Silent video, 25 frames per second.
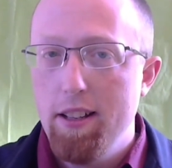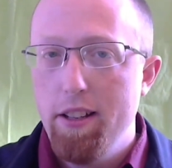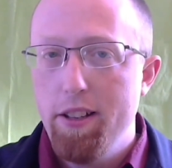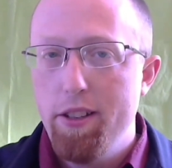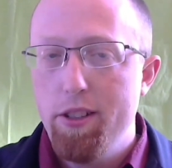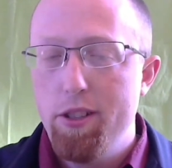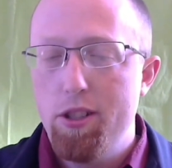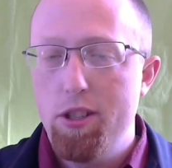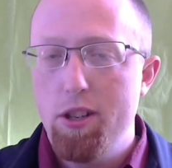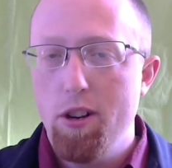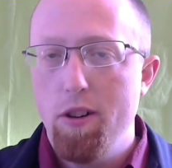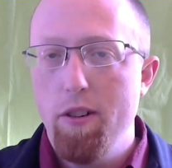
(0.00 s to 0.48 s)

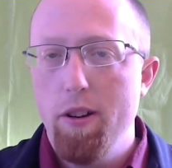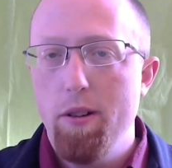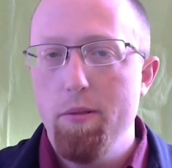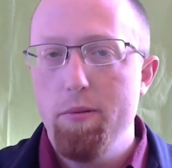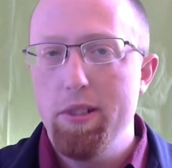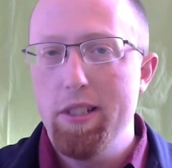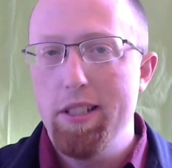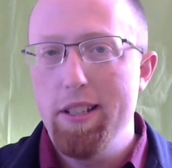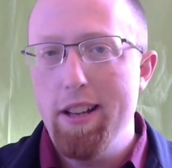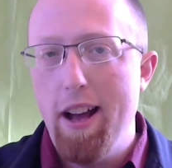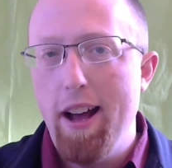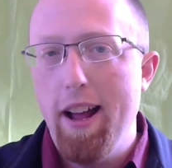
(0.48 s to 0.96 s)
so it
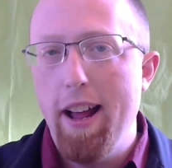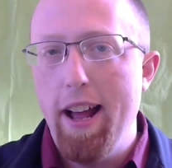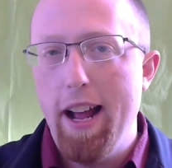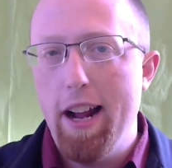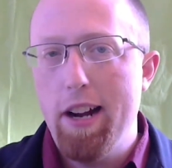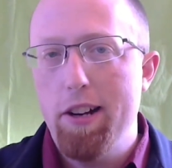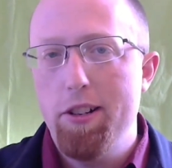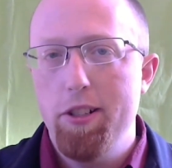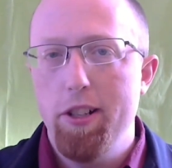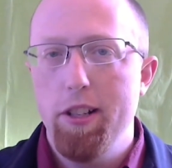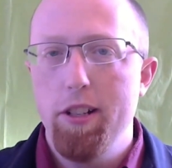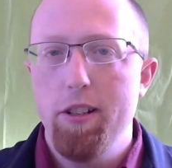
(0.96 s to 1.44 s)
was not
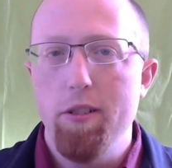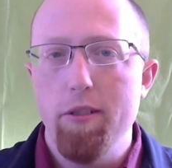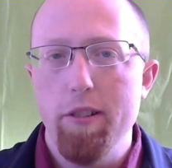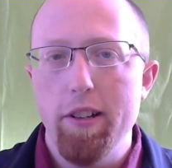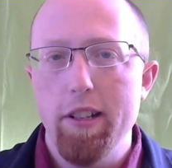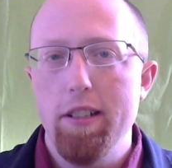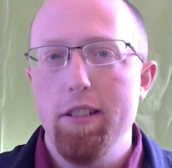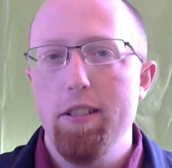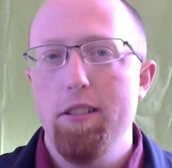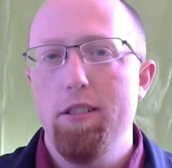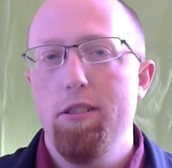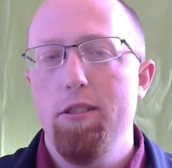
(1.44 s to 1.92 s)
actually
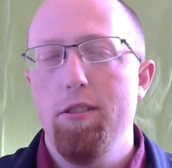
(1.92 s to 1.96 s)
going